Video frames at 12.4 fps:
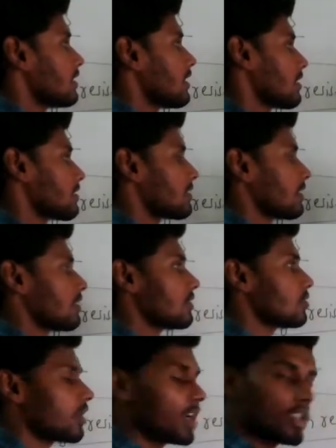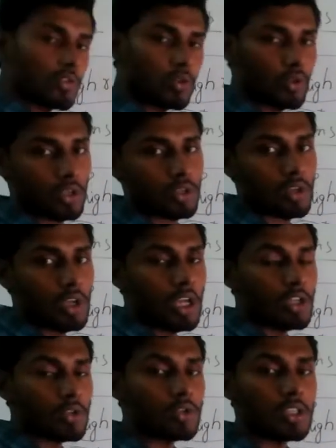Tungsten. You guys know it.
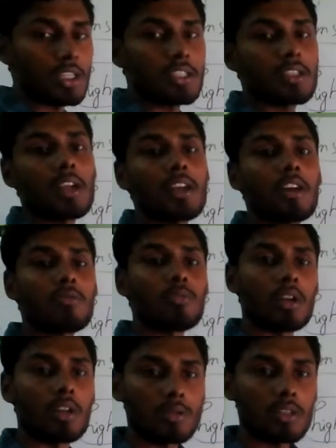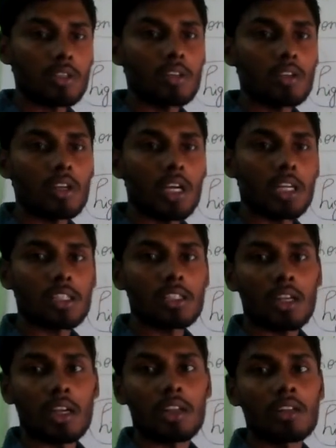So these kind of bulbs,
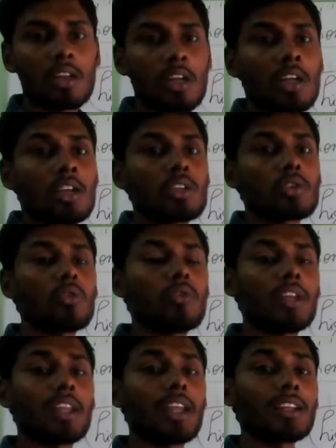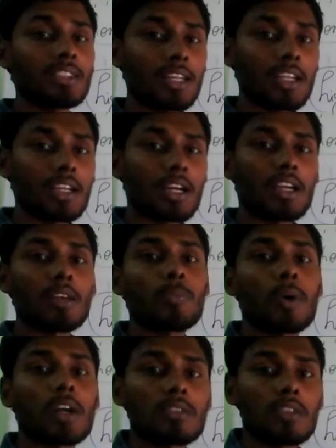understand? So when the electric current
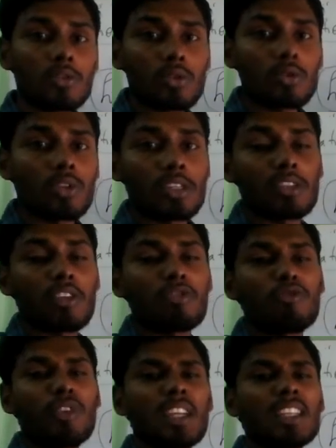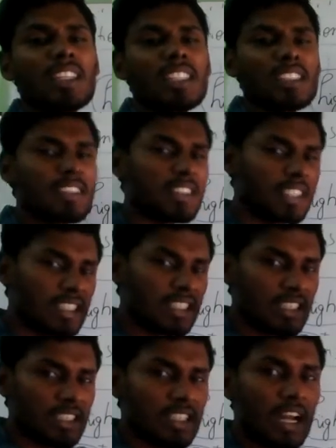passes through this very
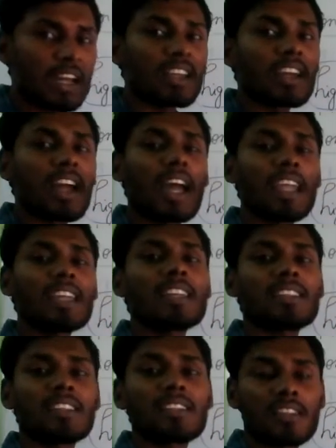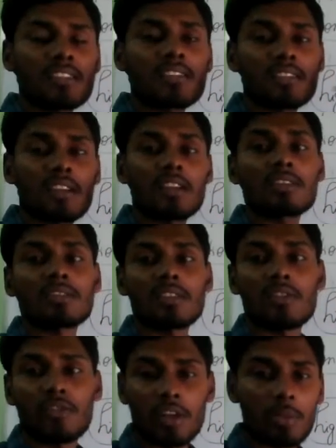thin and high resistance
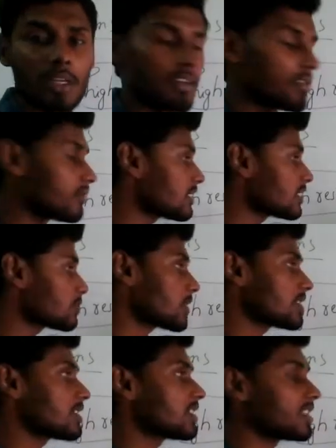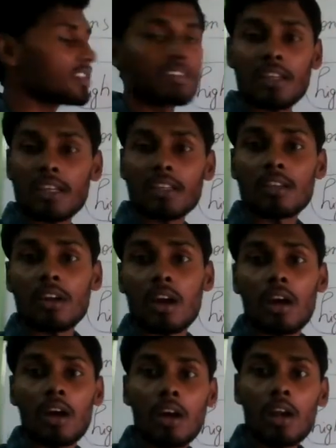tungsten filament, which is present inside
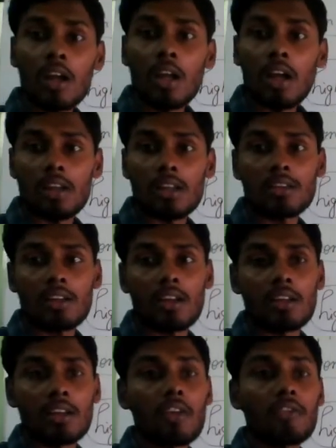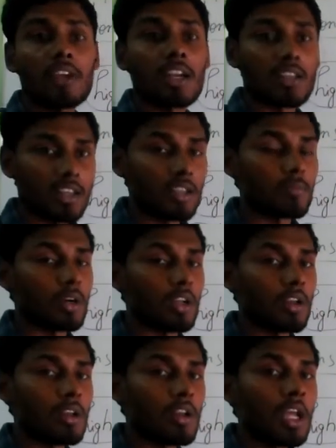here, understanding of an electric
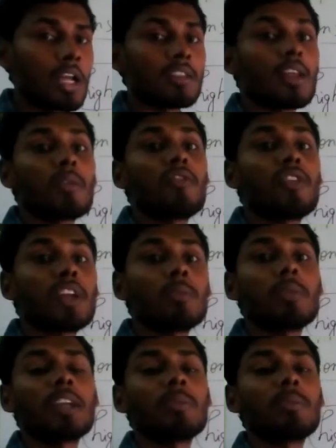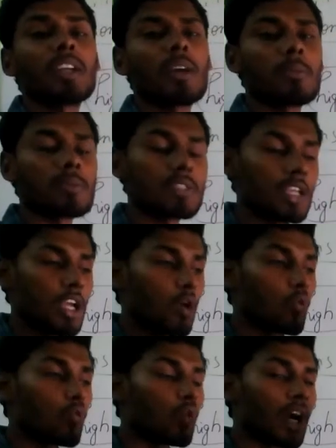bulb, the filament becomes
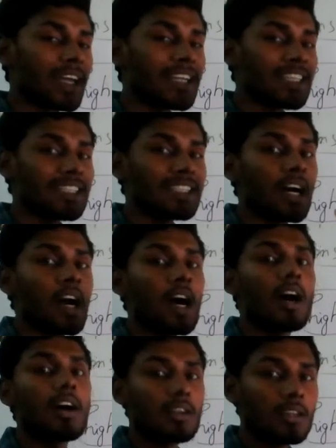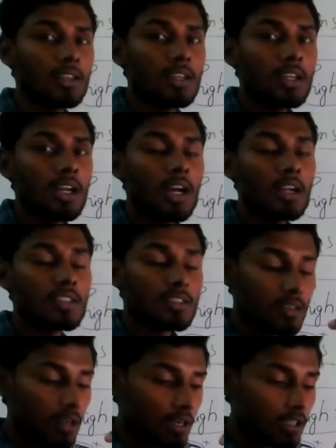white hot and
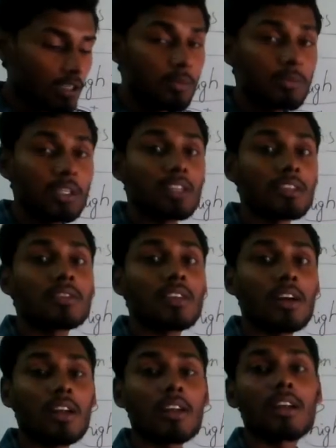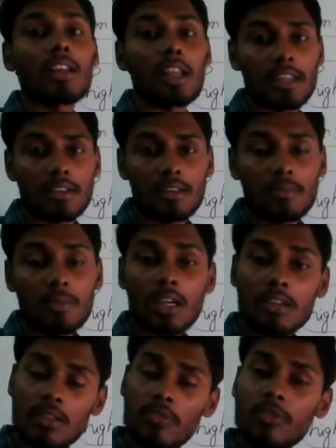start emptying the light
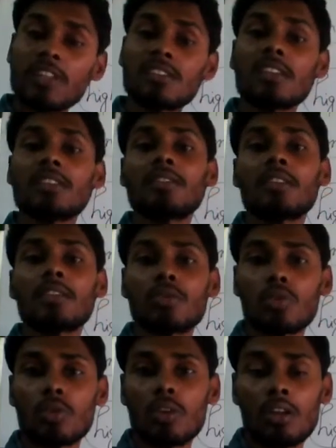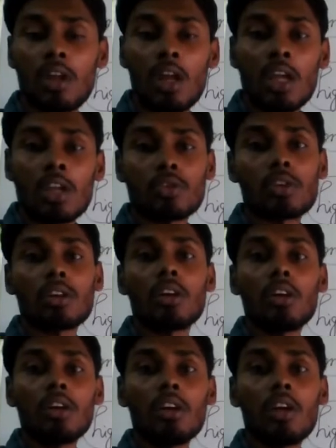because of its resistance only. So
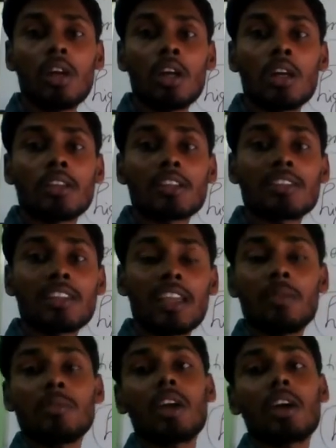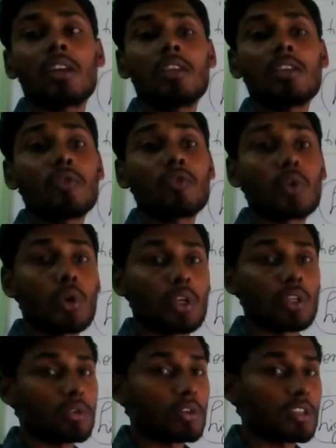here the same current
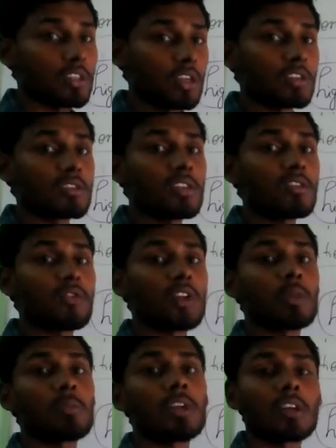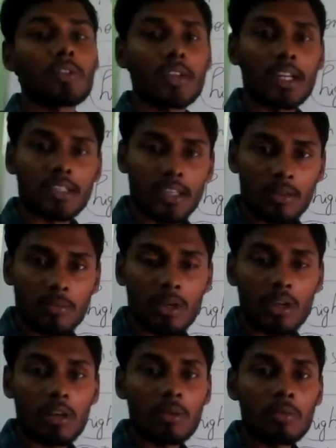flowing through the tungsten filament of an electric
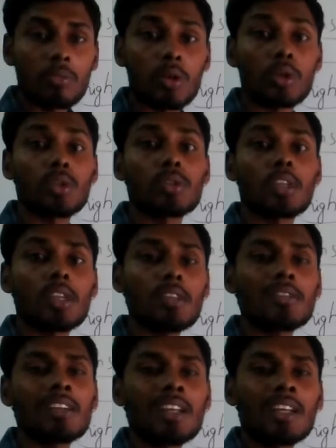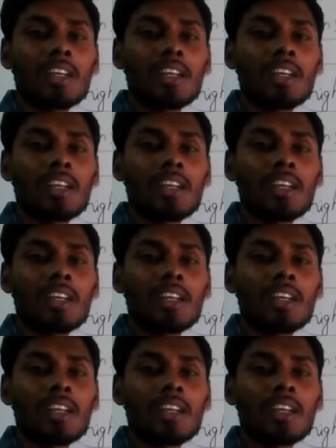bulb produces